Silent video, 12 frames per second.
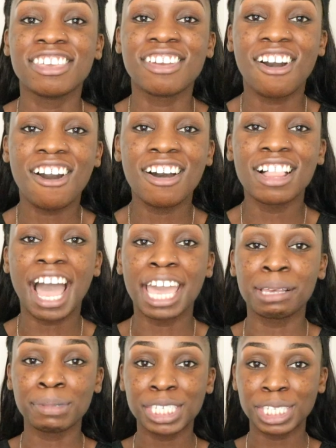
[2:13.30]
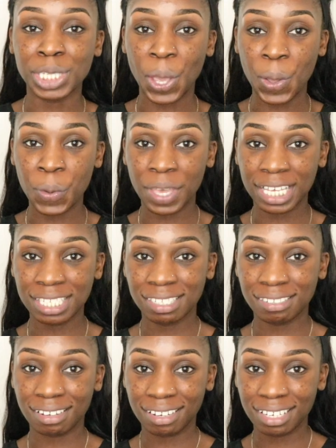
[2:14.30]
Y'all, I am so
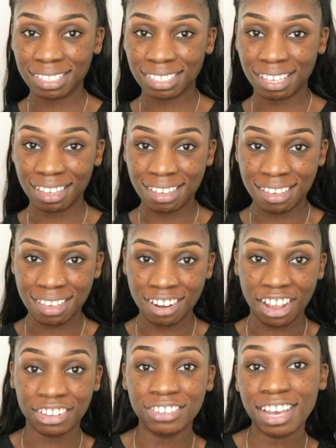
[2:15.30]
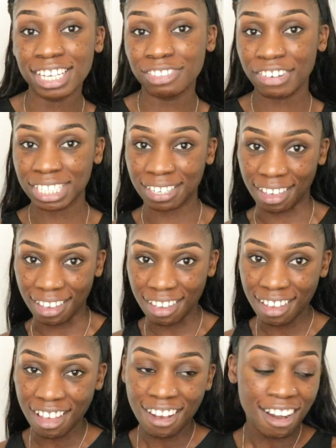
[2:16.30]
excited. Are you guys
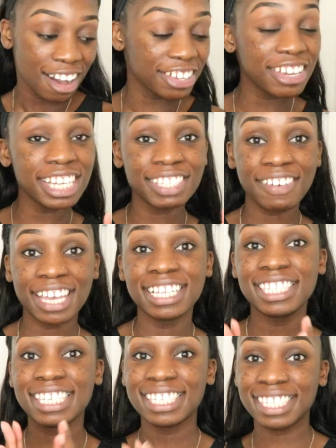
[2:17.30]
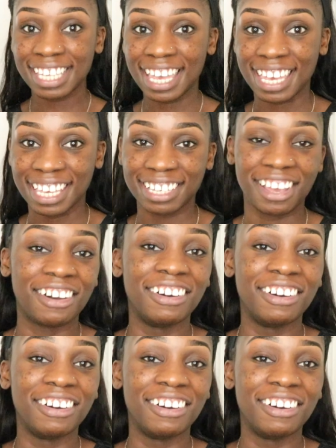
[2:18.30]
ready? Are you guys ready to see? No.